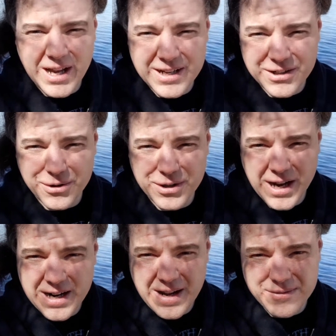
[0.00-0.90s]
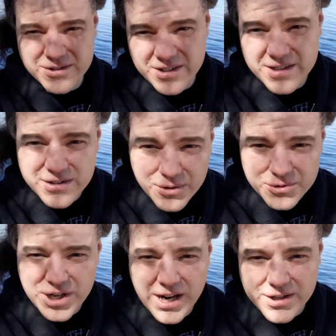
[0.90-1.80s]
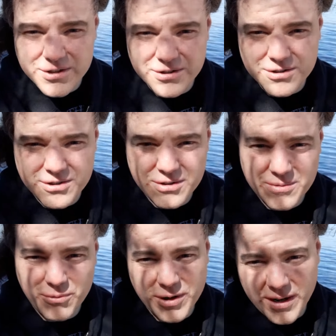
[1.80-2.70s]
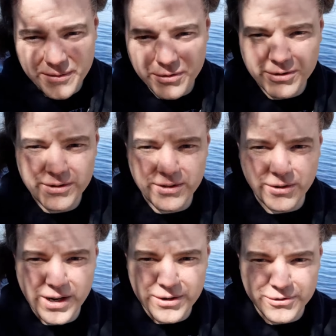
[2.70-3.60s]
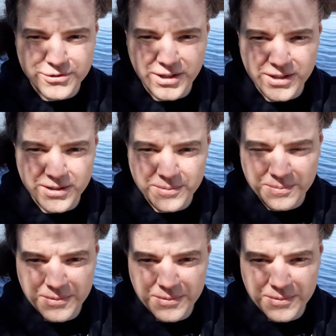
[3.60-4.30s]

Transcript: but I know you got to have the seasonal changes, whatever. You know, I understand.